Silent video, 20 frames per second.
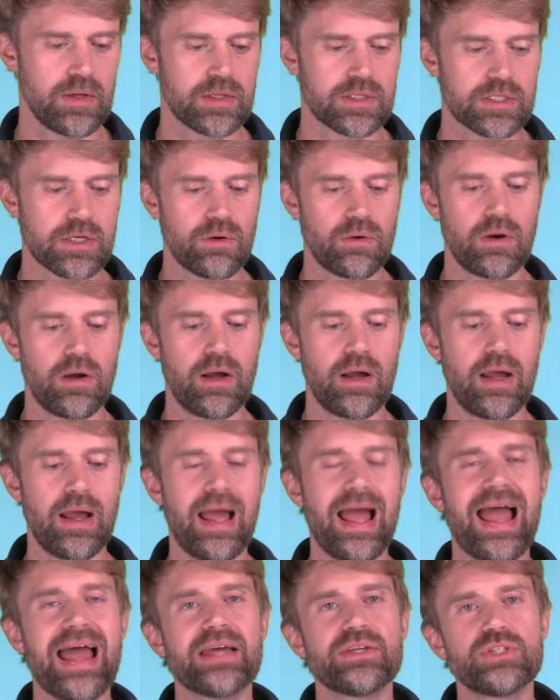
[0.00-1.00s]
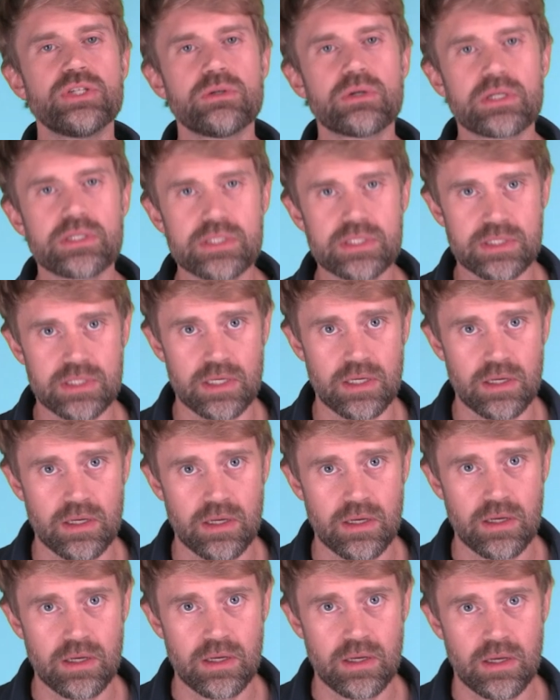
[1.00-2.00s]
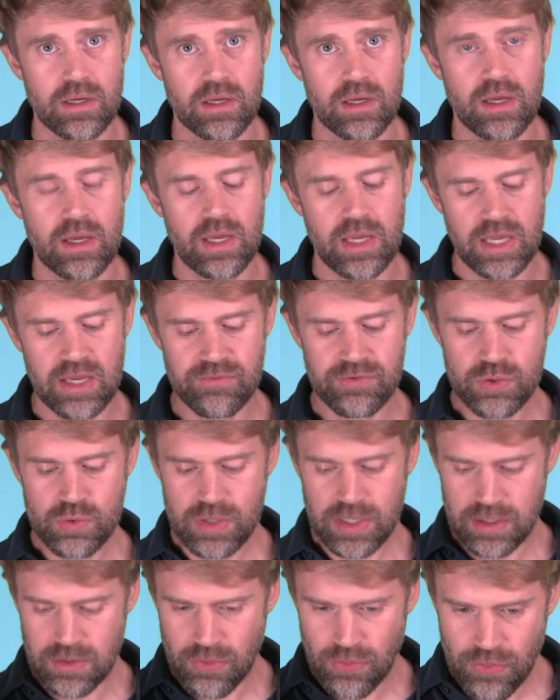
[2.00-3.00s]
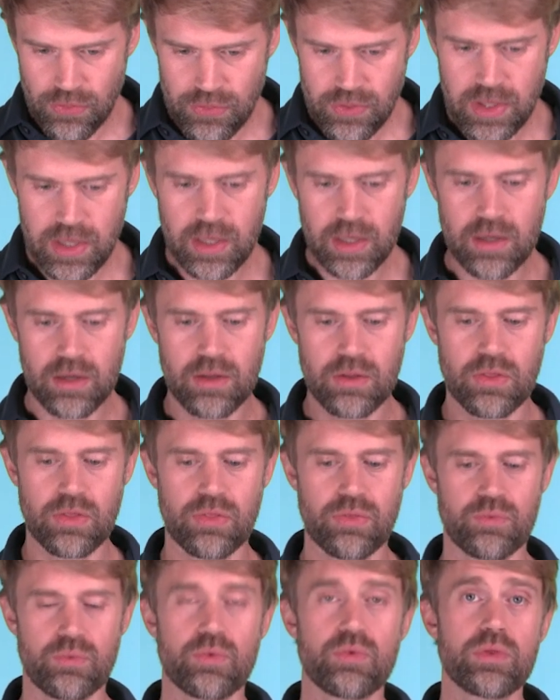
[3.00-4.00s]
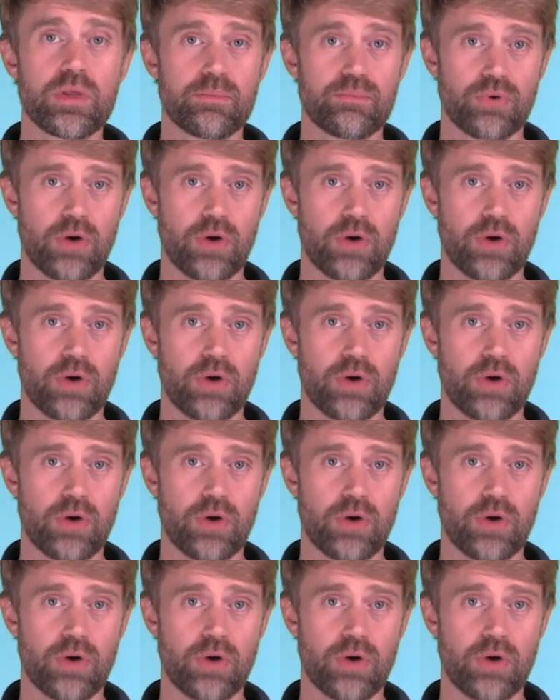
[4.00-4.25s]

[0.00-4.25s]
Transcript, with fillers: So as you can see, if you can think through the